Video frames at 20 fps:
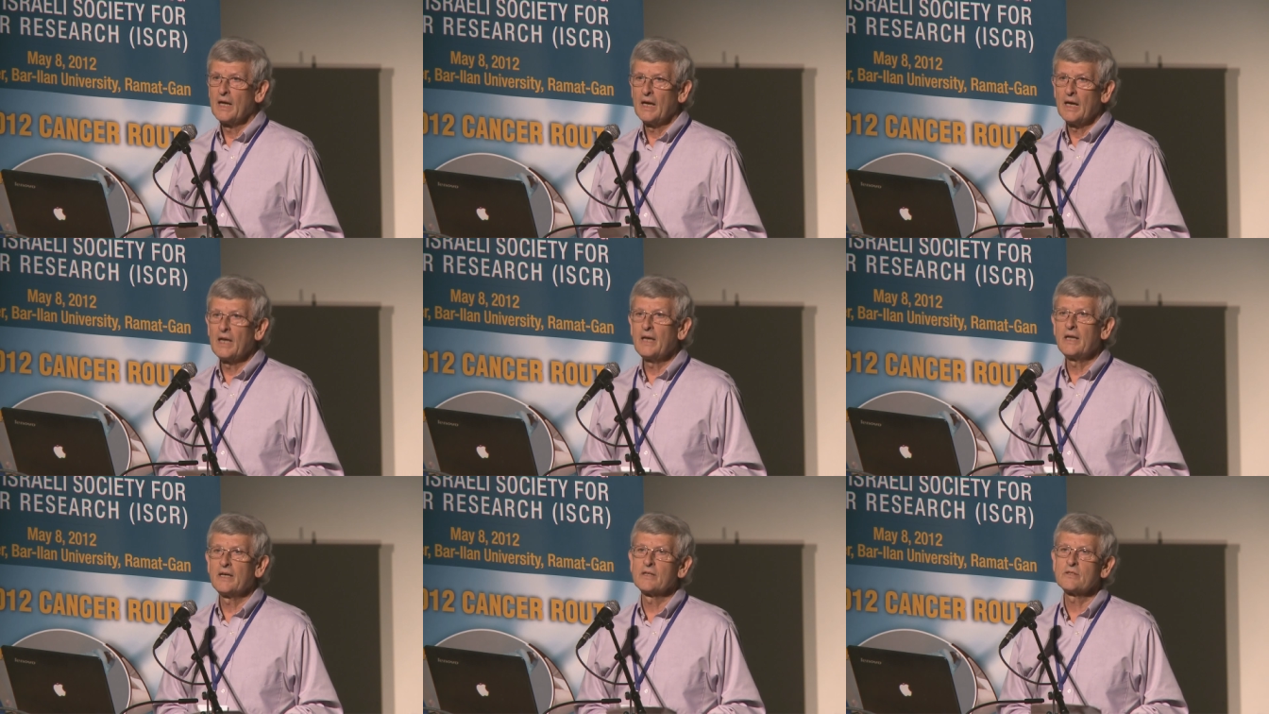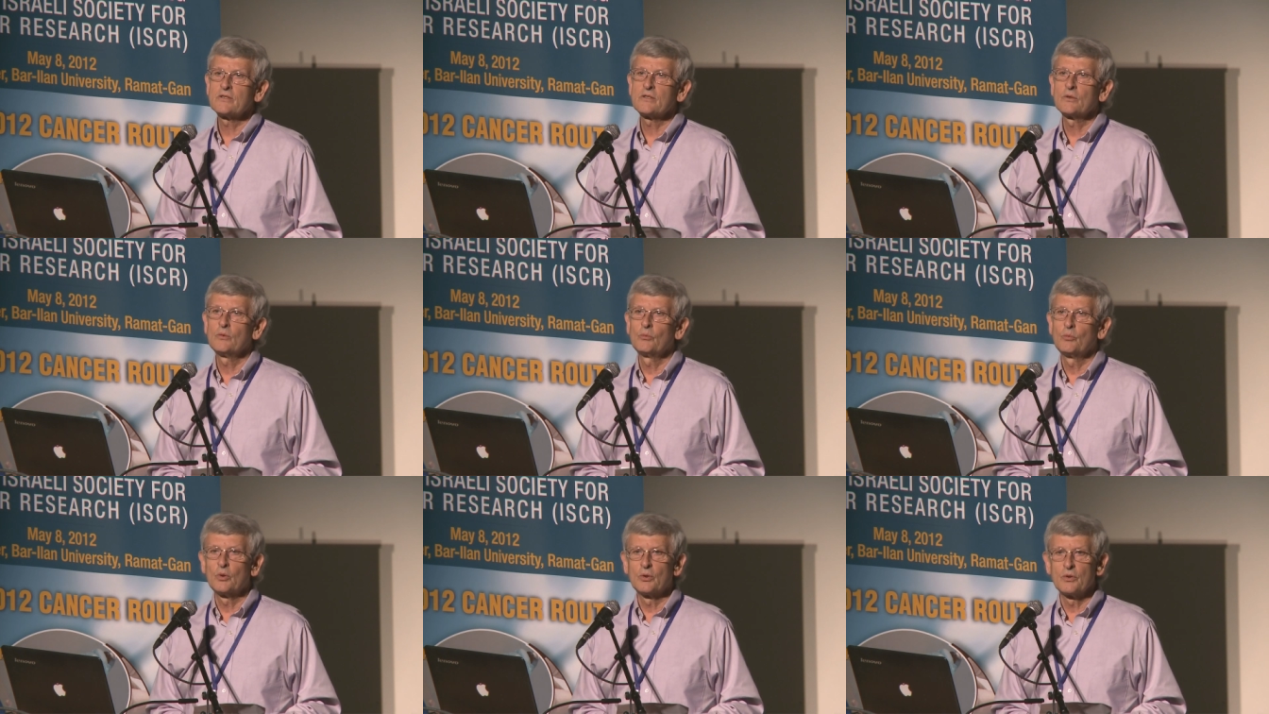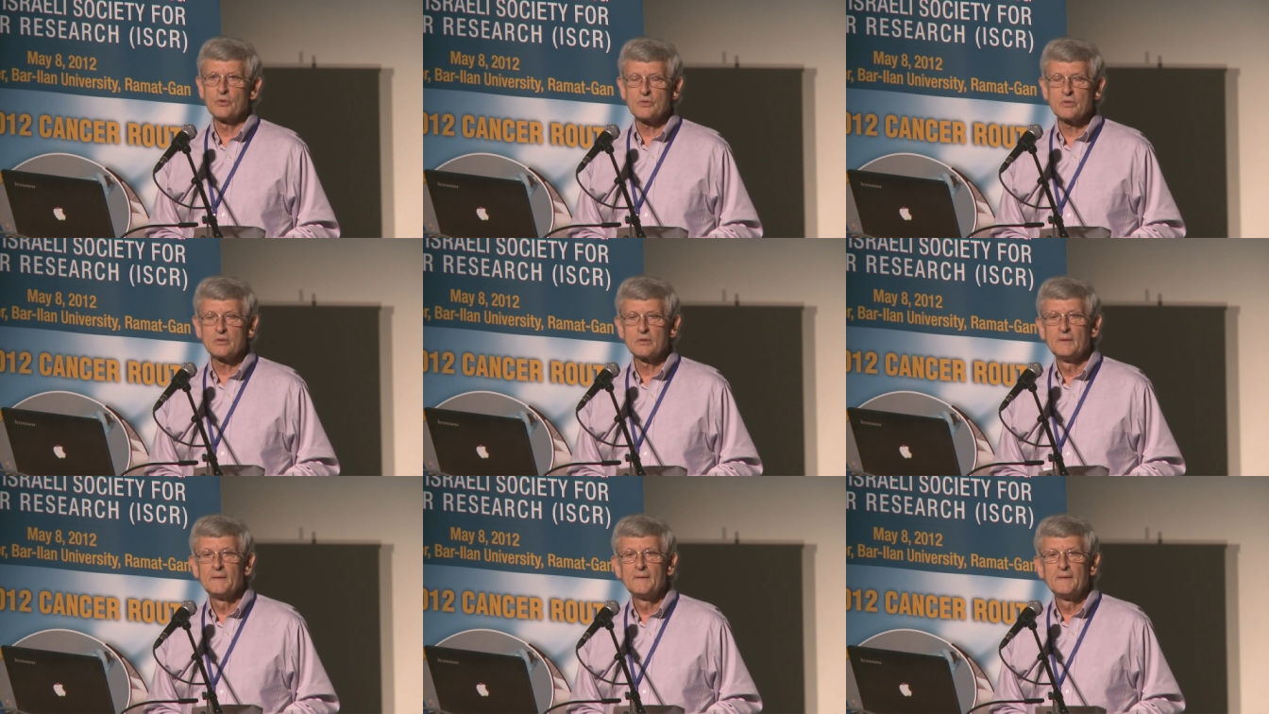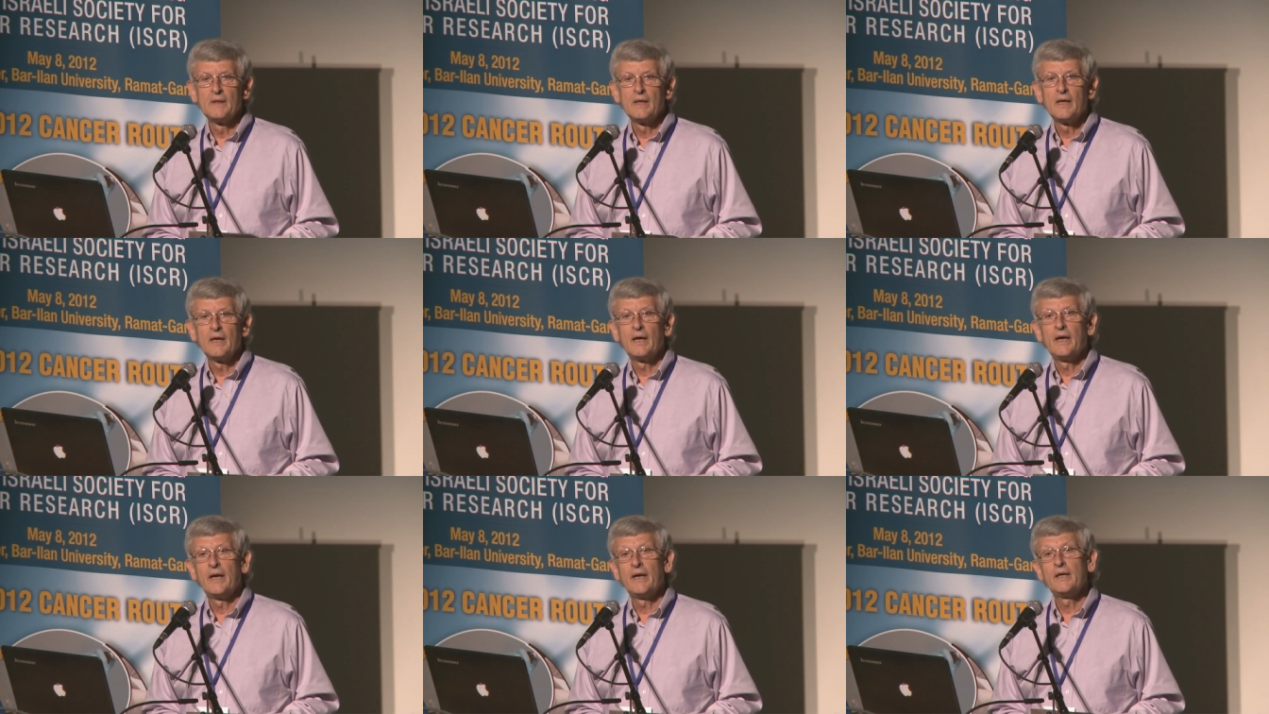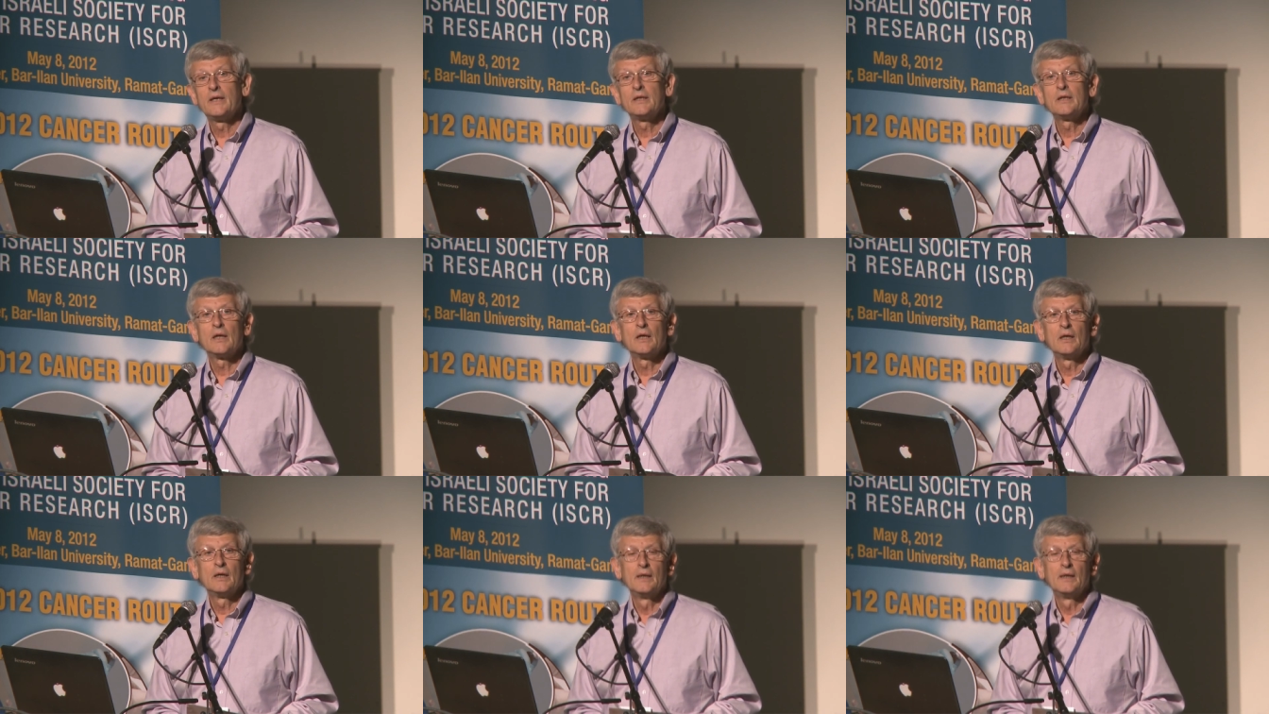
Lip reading: Eliezer was a